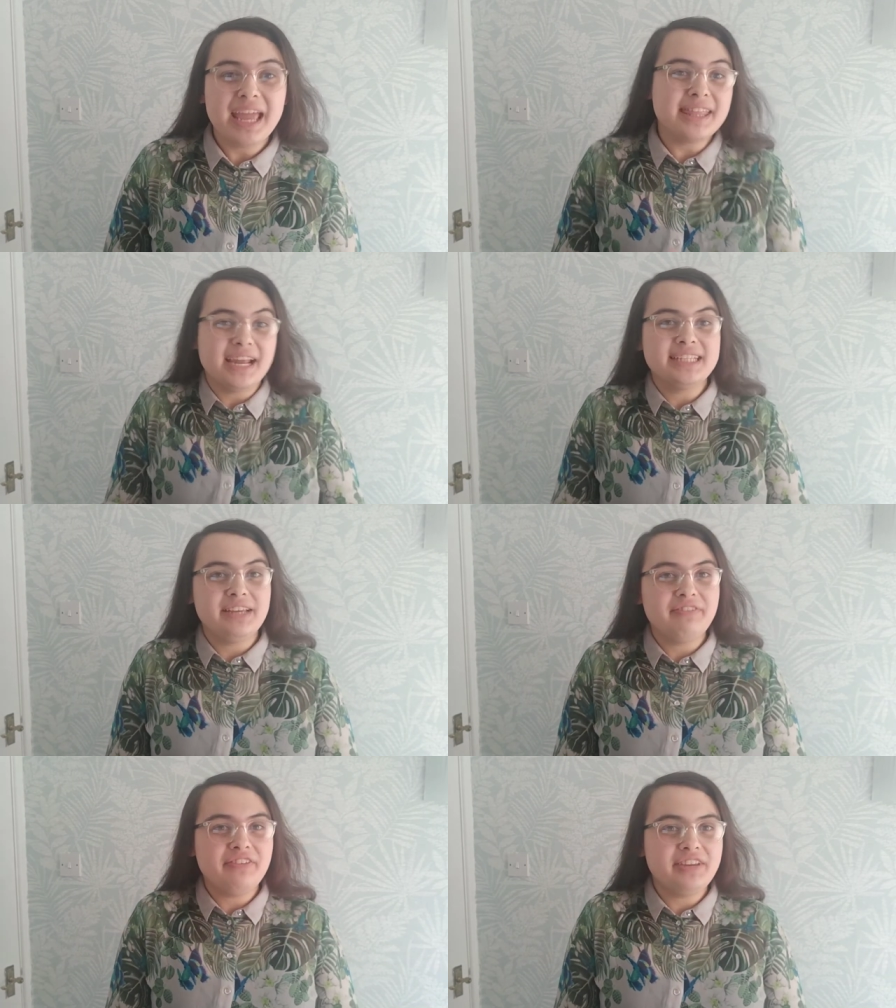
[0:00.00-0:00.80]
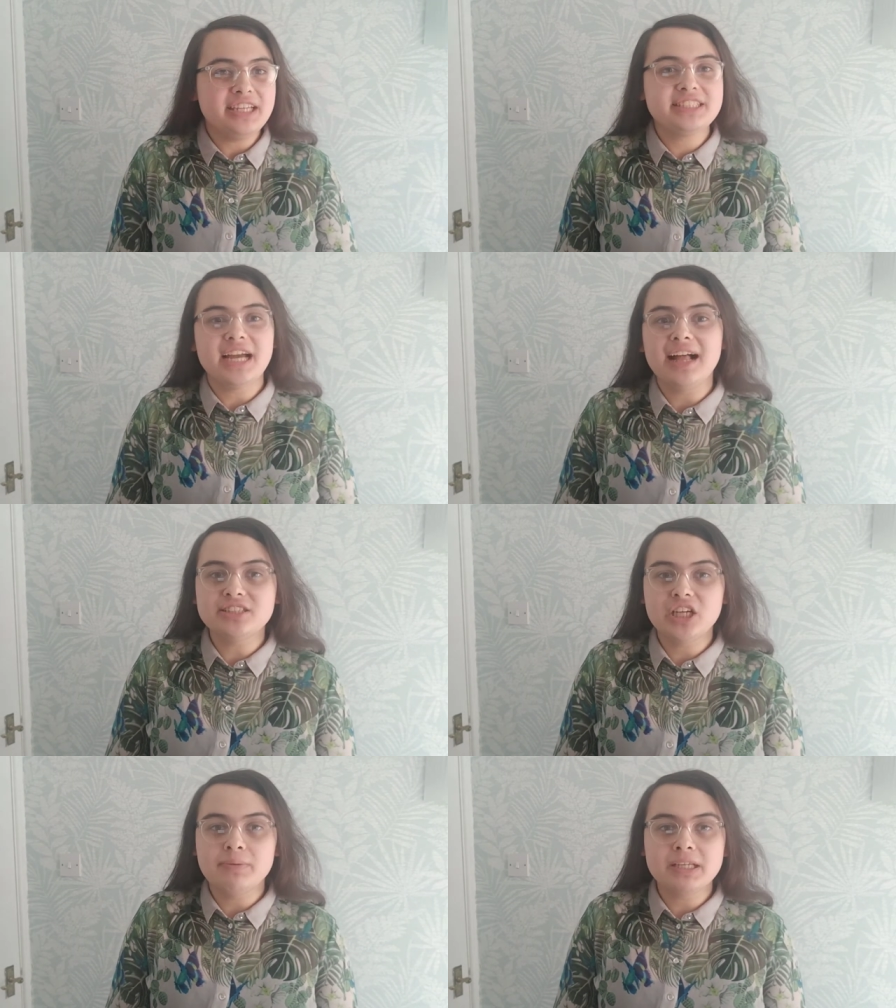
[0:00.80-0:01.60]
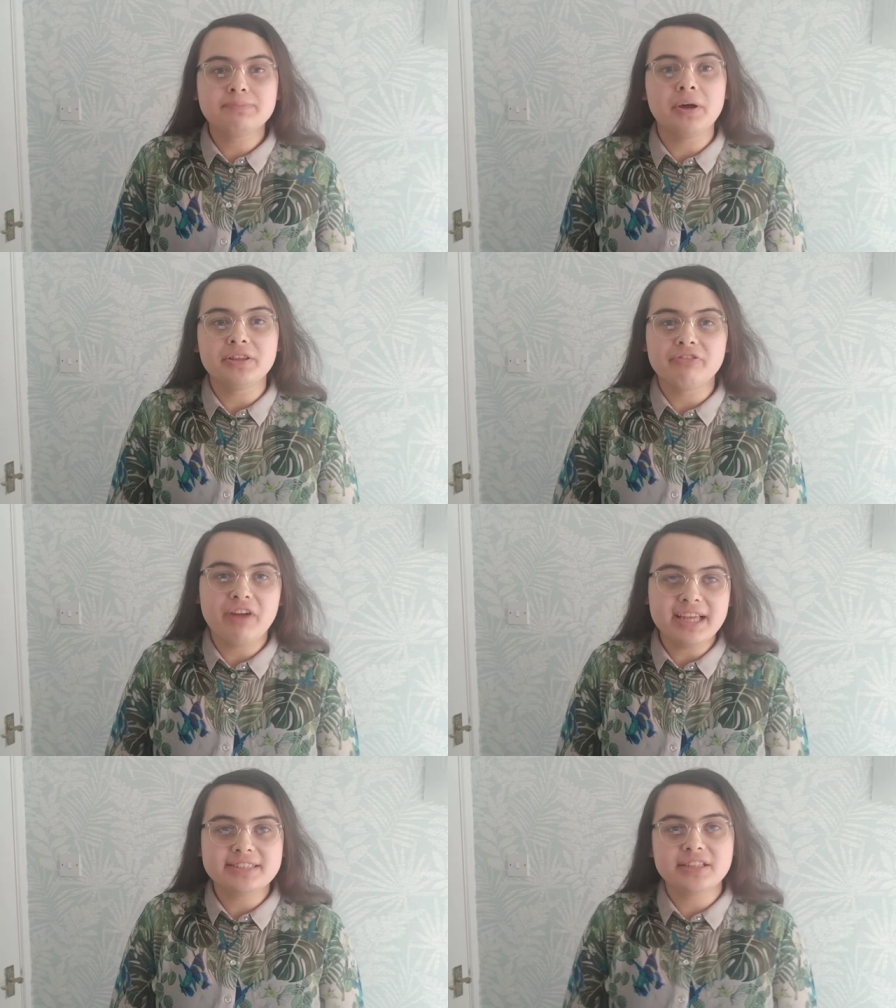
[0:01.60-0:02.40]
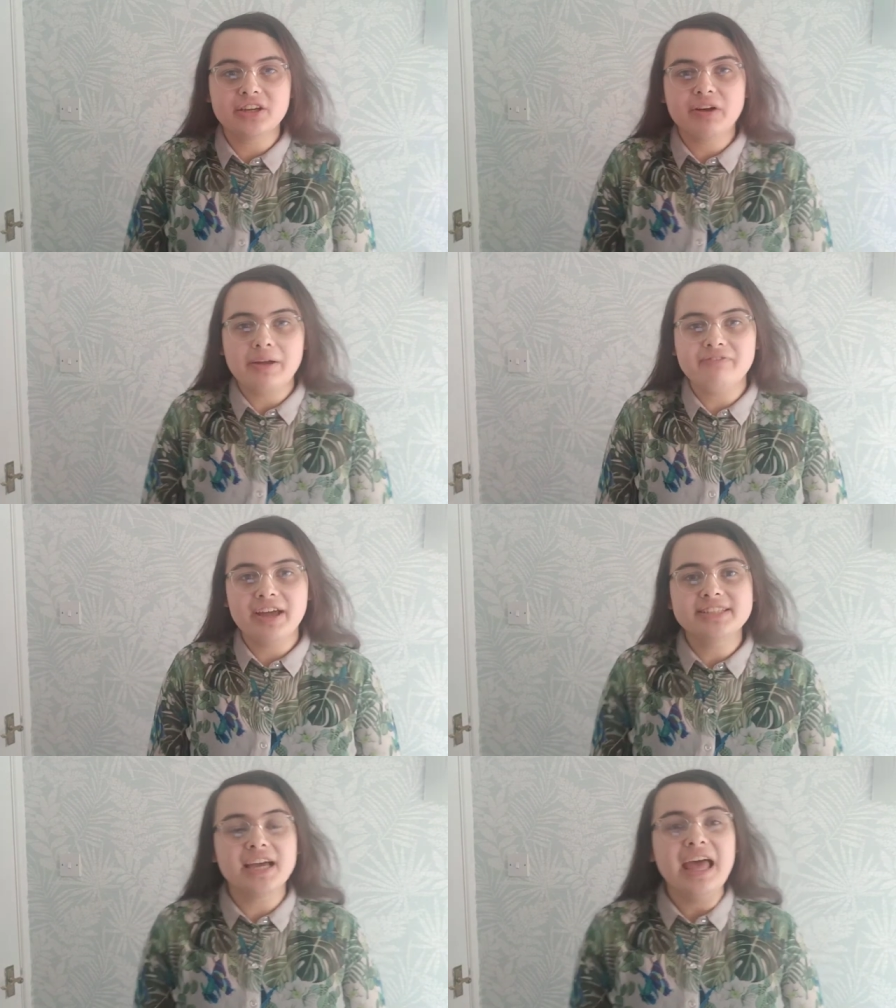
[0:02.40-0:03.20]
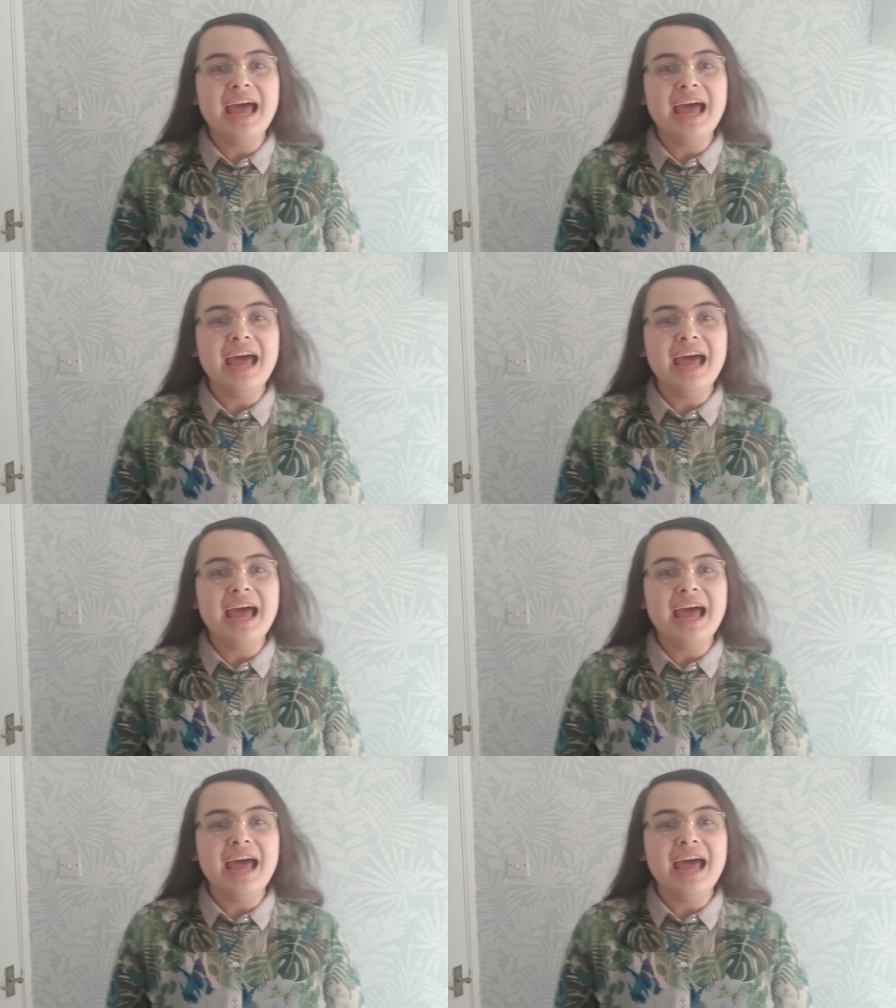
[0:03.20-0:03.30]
In the 1950s, Charlton Comics bought the rights to the crime fighter,